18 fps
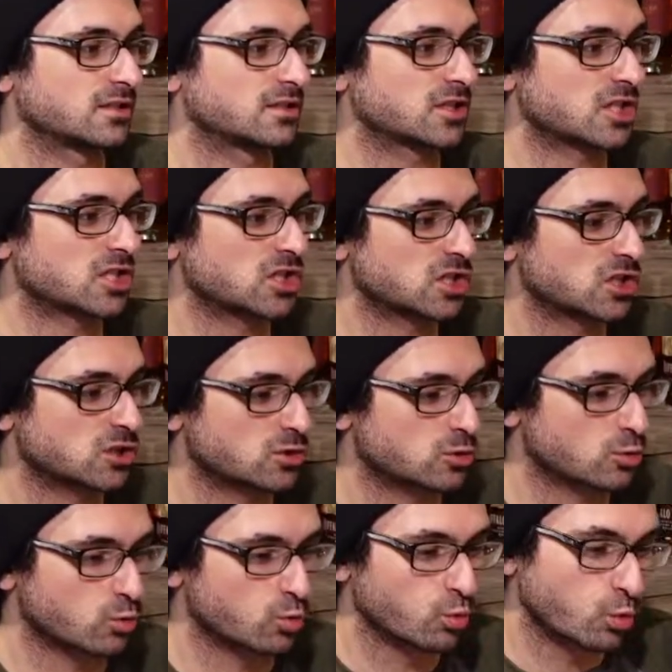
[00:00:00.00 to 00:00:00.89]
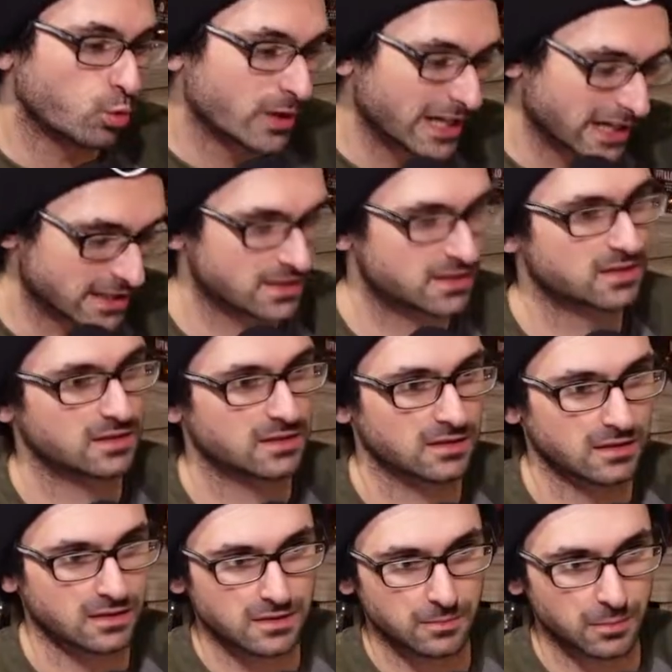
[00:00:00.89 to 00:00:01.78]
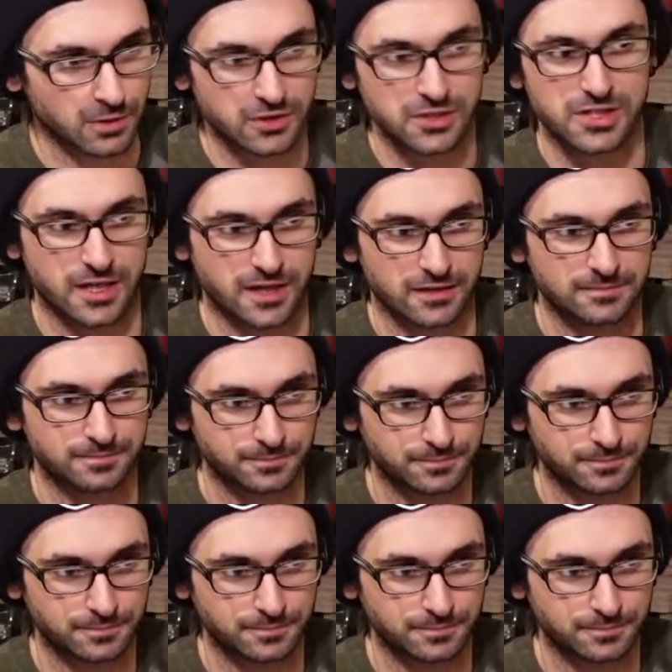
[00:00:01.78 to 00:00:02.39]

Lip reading: sweet per se.